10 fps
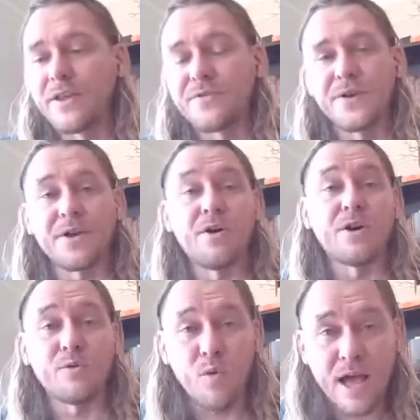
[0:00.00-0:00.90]
an Ethernet
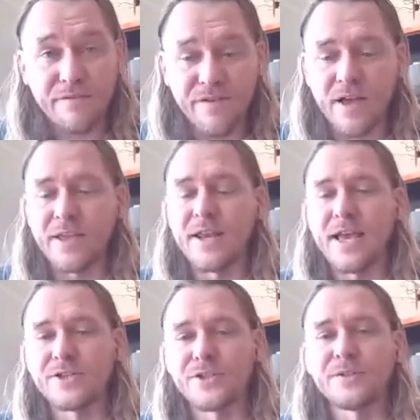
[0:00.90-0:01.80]
card, a Wi-Fi
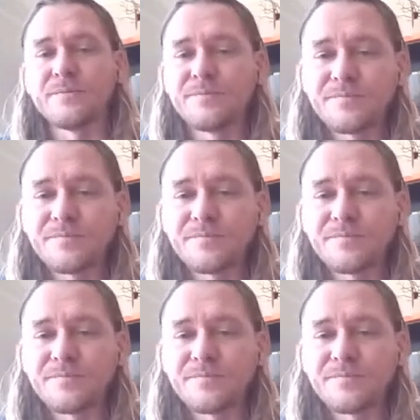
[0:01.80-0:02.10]
connection.